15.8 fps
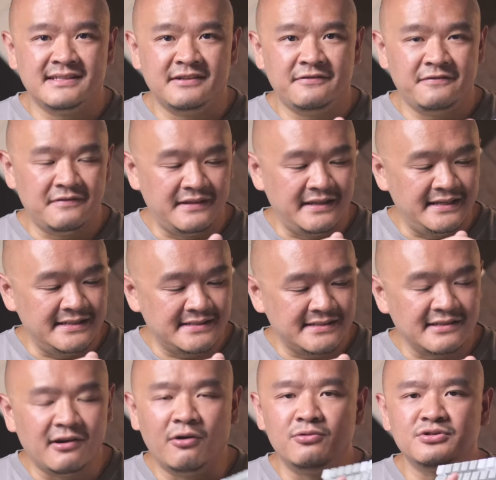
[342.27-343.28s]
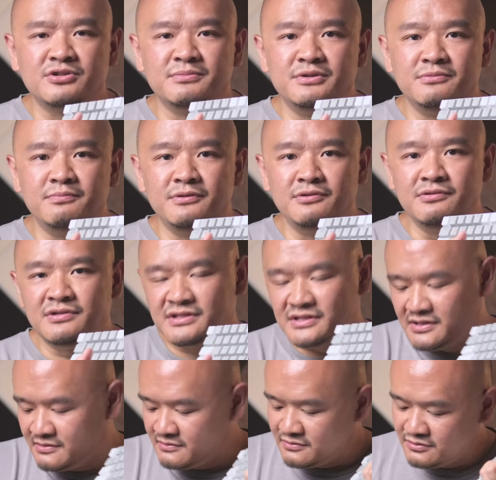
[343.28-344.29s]
if these Outemu
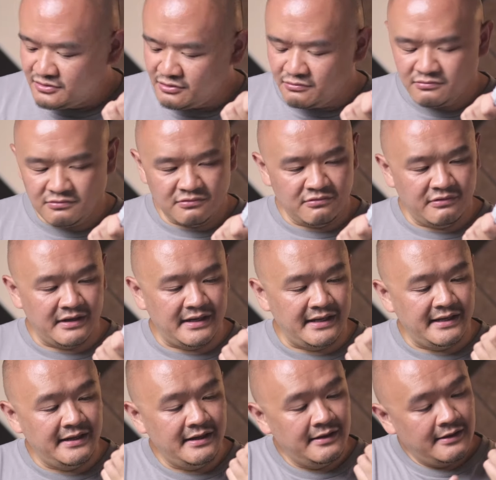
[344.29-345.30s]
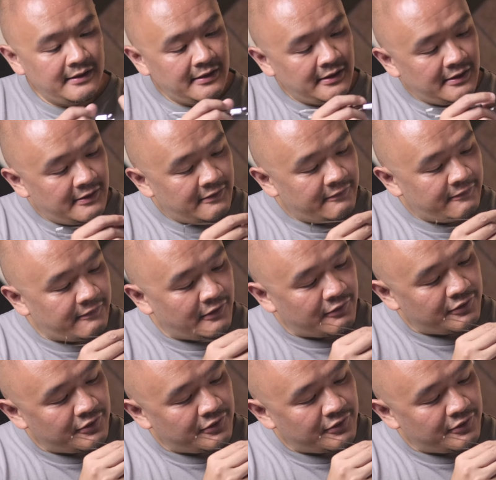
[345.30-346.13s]
Blues don't really float